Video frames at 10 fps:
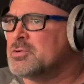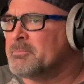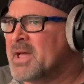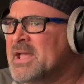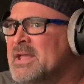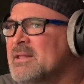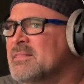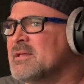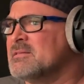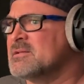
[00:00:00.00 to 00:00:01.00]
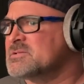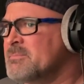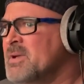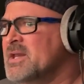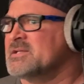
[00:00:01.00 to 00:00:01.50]
by anything that
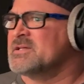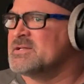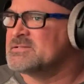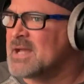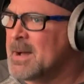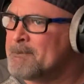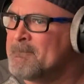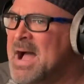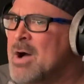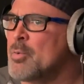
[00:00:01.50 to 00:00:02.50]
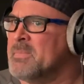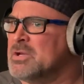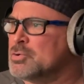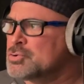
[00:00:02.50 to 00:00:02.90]
somebody says about me or